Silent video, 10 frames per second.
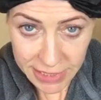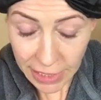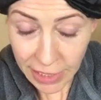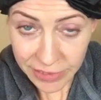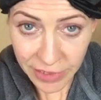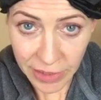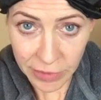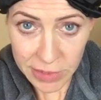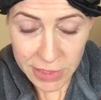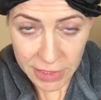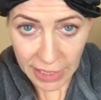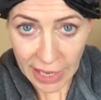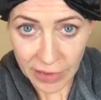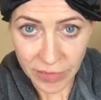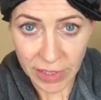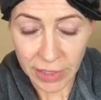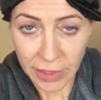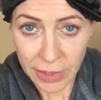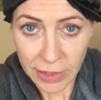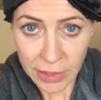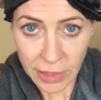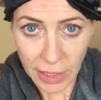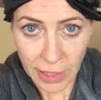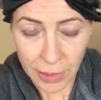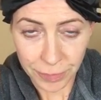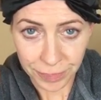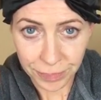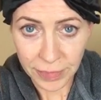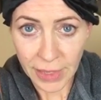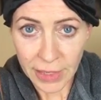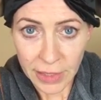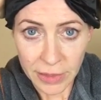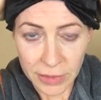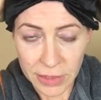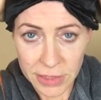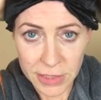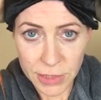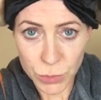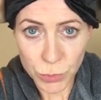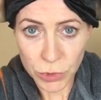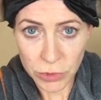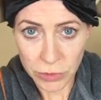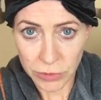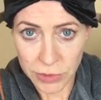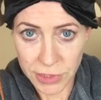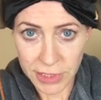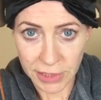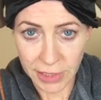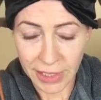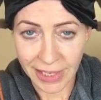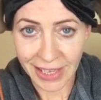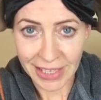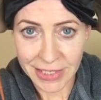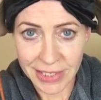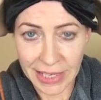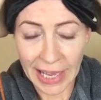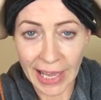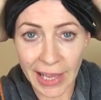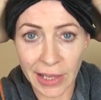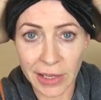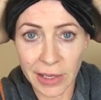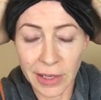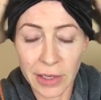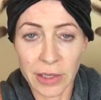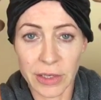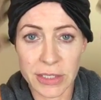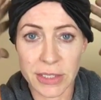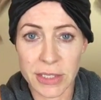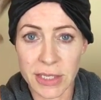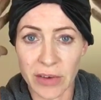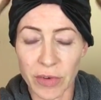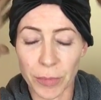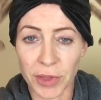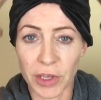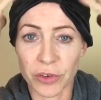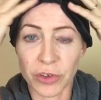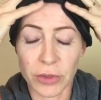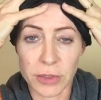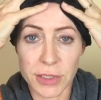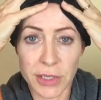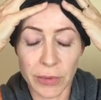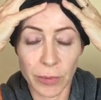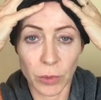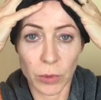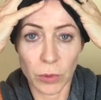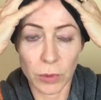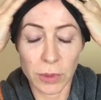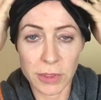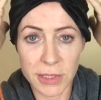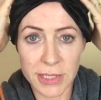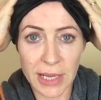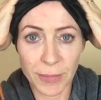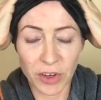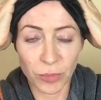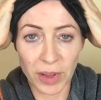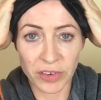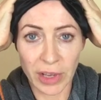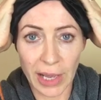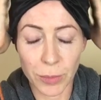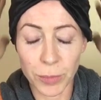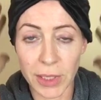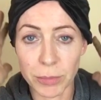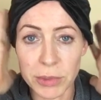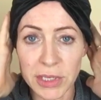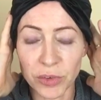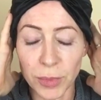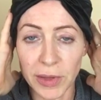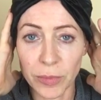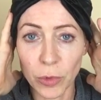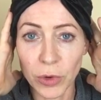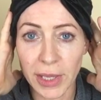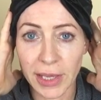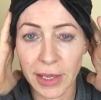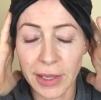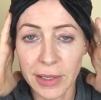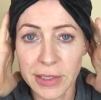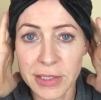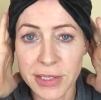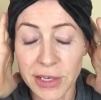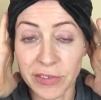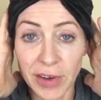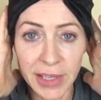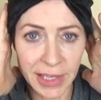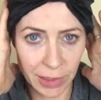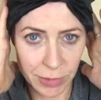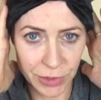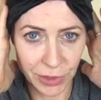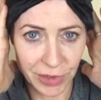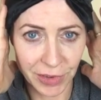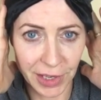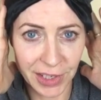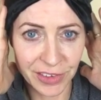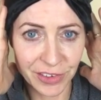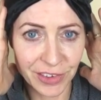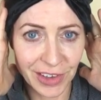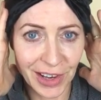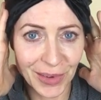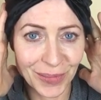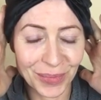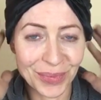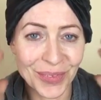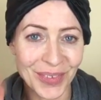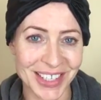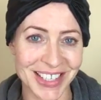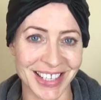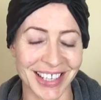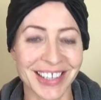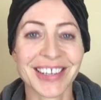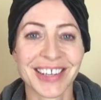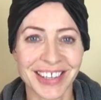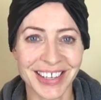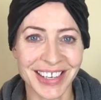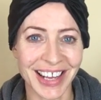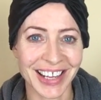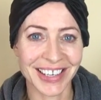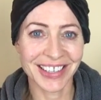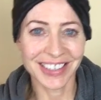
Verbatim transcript: The idea is that having um, the smooth silk against your hair doesn't scuff up the cuticles so it will all stay much better and be presentable in the morning. So if I can keep this on overnight, um, we'll see. Good night.